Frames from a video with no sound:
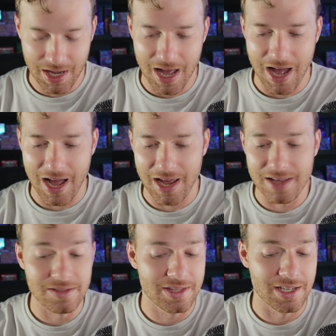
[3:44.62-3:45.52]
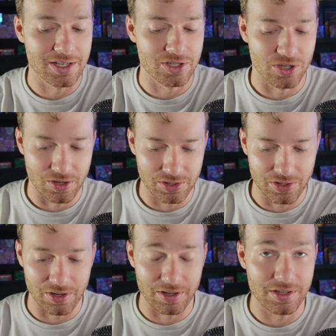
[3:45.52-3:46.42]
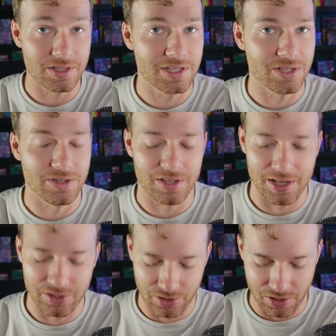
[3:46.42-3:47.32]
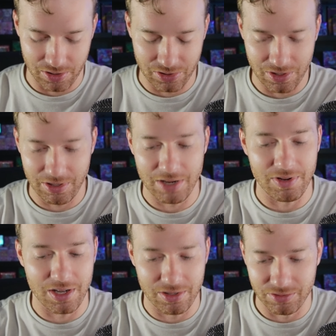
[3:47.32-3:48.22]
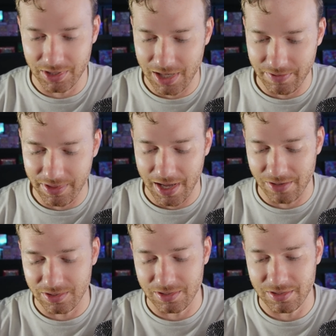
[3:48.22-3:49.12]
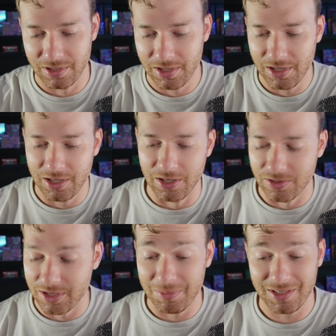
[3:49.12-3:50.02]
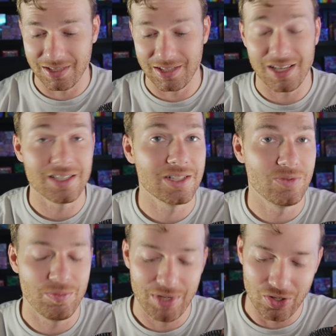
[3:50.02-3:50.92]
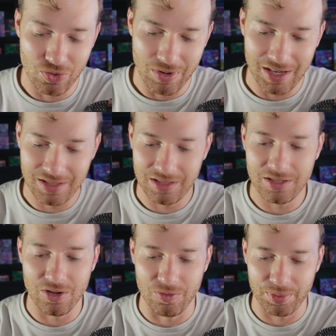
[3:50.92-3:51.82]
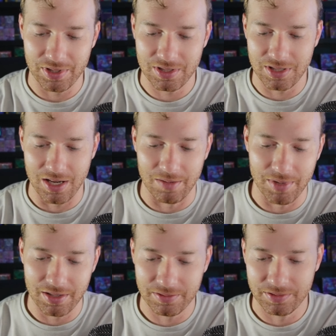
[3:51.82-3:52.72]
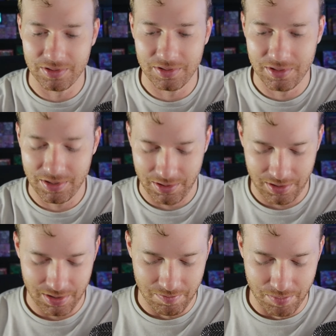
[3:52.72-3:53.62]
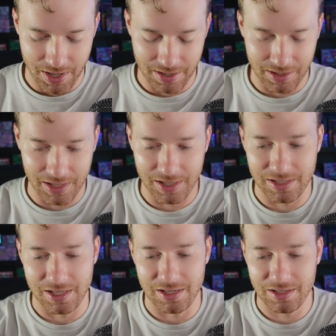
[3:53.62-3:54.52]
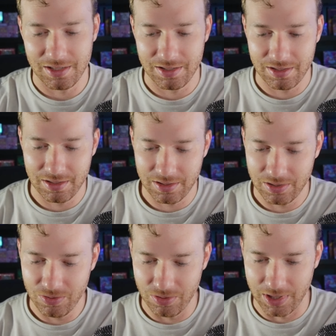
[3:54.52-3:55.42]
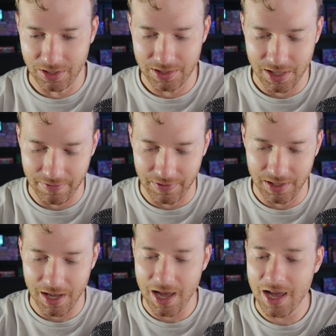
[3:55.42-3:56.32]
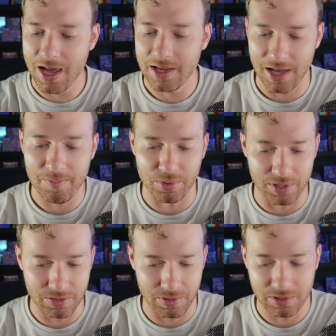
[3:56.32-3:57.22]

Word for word: I think a Charizard, serialized Charizard out of 100, out of 1,000 you know, something like that would be crazy dope, Slugma. But, like I said, ooh, of V. Ah, yeah, I pulled this one.